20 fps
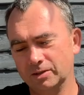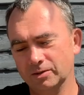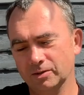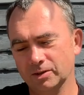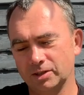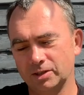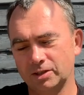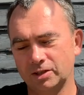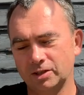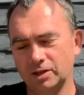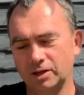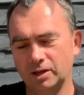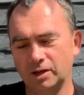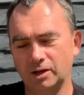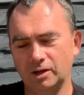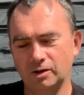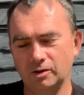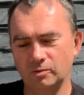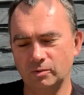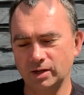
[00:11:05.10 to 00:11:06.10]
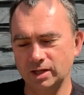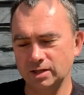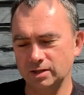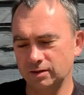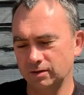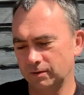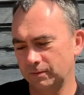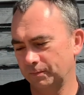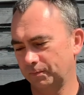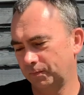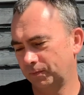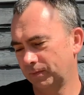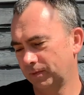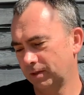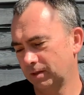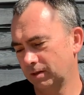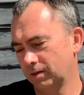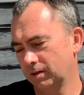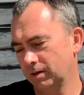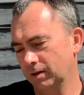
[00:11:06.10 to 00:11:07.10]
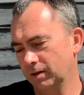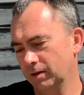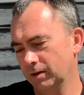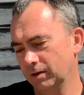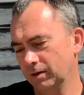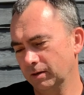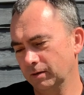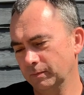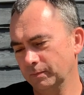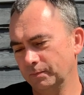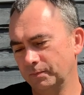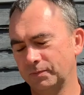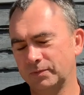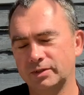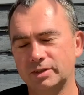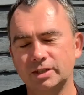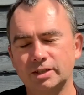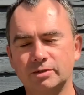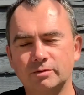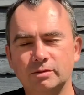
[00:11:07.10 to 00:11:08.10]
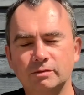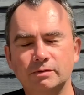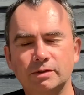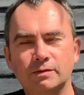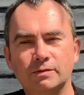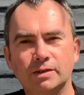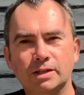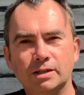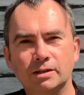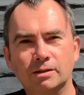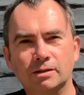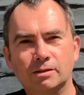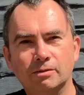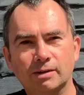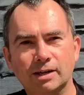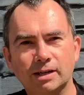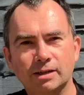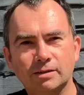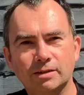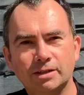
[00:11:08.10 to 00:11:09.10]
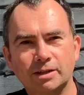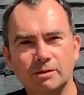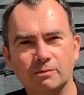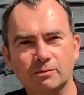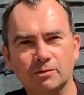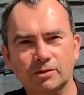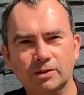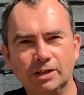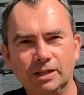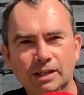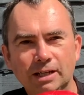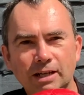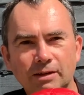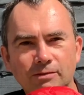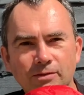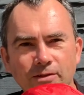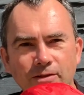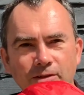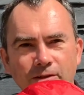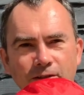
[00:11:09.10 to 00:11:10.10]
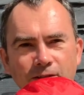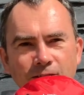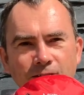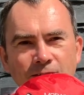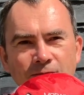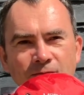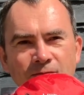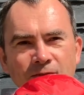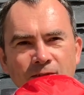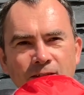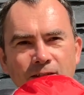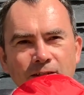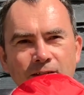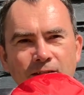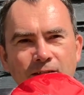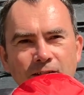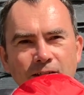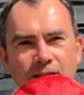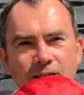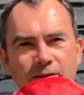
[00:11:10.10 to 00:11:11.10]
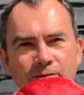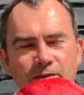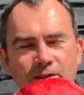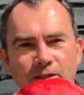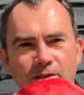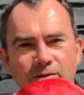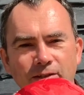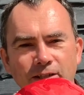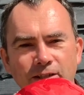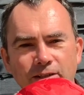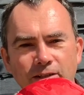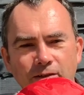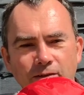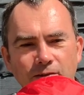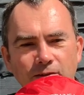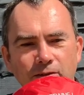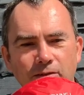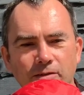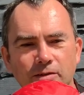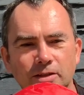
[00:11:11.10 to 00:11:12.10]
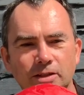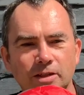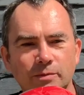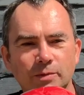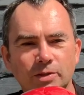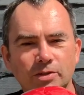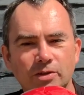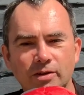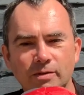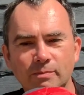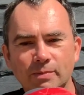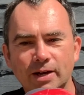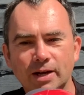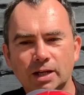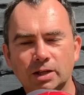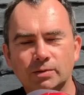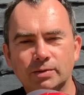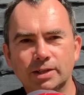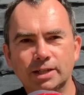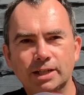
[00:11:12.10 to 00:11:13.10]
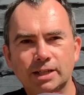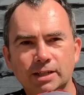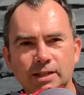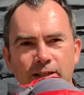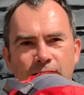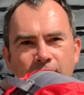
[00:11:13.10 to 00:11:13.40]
Got weight 615 grams, comfort 11 degrees, so summertime bag really.